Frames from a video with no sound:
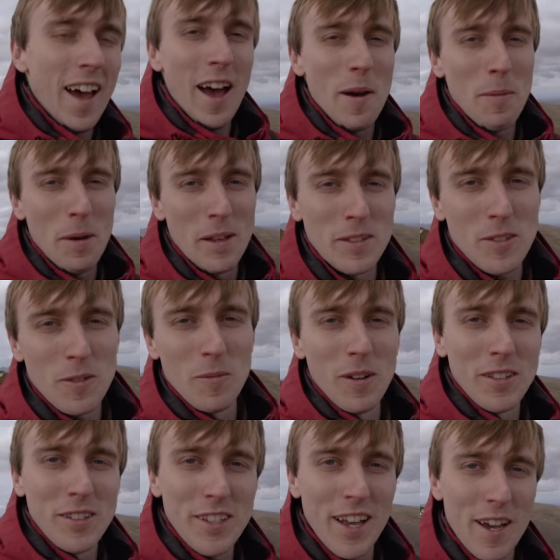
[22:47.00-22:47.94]
I bet
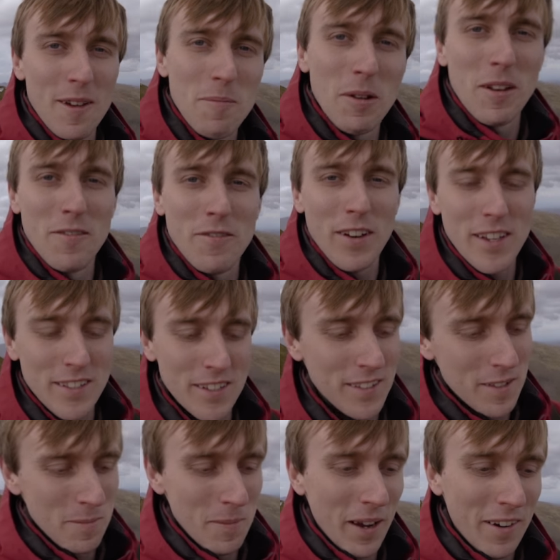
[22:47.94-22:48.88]
someone's like pulling
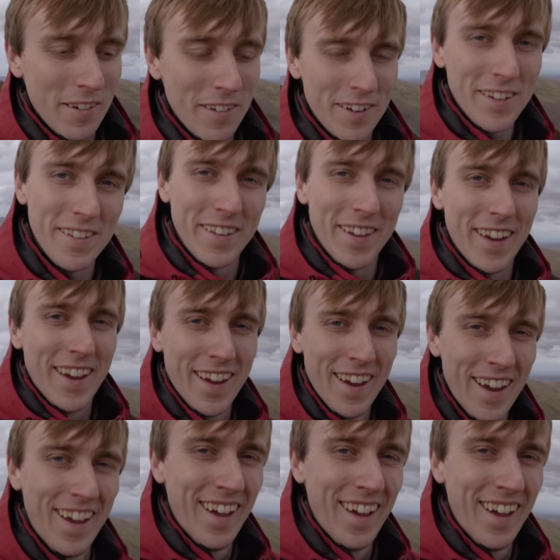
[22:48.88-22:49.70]
faces in the background, aren't they?